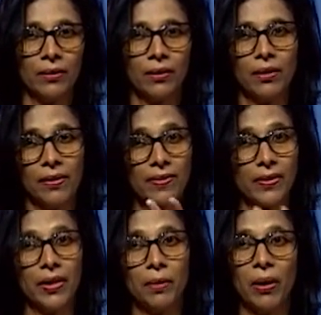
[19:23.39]

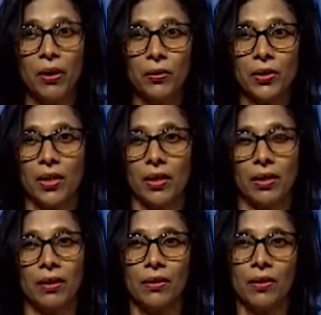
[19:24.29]
Concern about
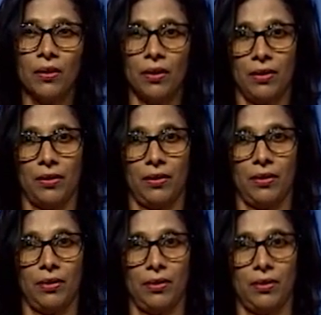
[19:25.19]

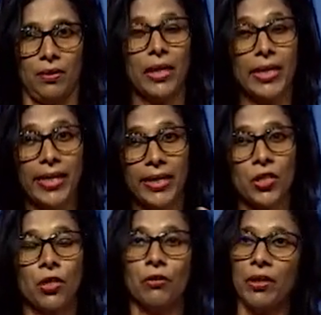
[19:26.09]
the
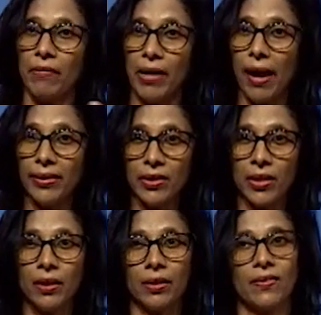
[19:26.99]
nature or the reality,
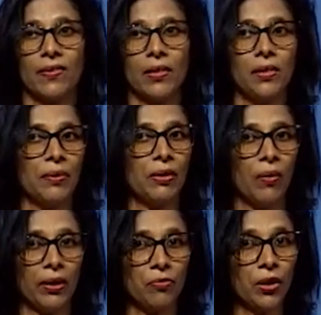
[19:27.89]
concerned with
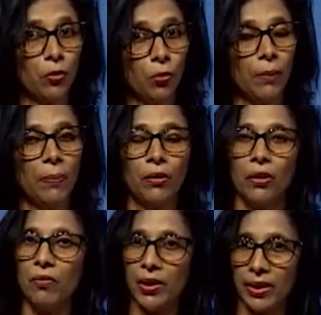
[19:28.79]
what we know about the
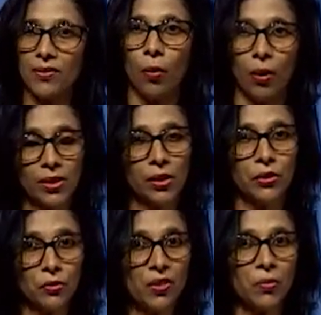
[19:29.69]
world is also
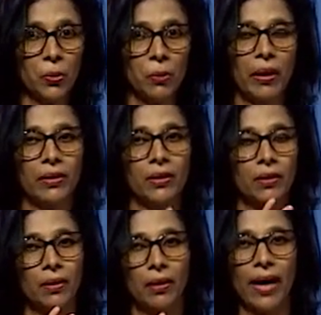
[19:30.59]
useful, but
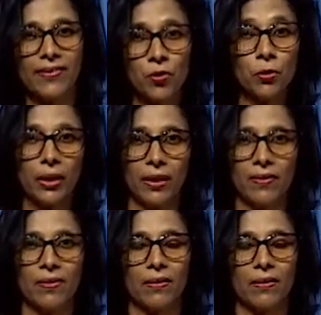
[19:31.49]
as students,